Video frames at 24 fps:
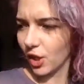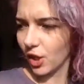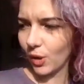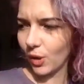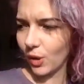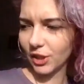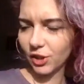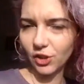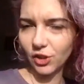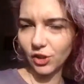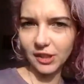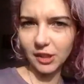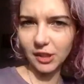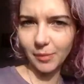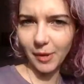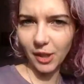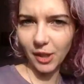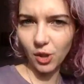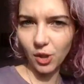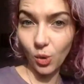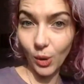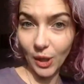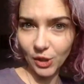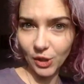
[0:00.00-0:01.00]
Questions
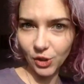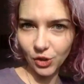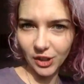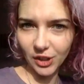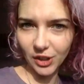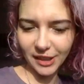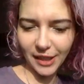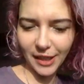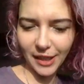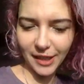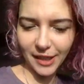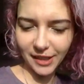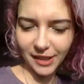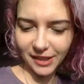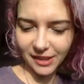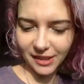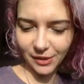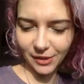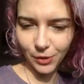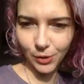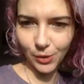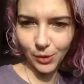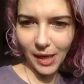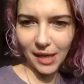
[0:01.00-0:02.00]
about question tags.
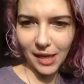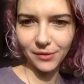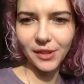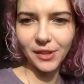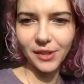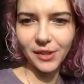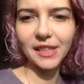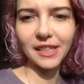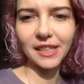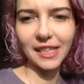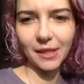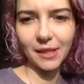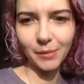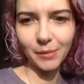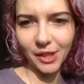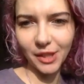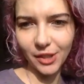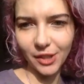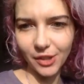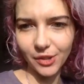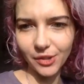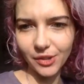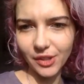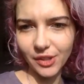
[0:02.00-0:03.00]
If you have any, let me
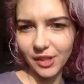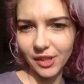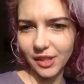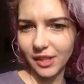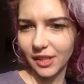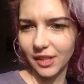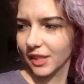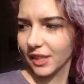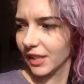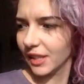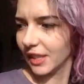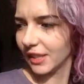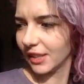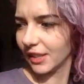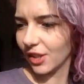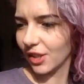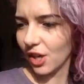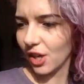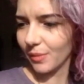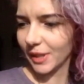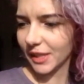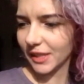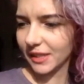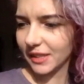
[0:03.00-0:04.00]
know in the
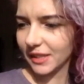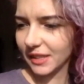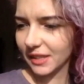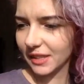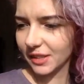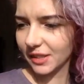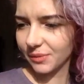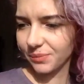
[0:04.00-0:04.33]
comments.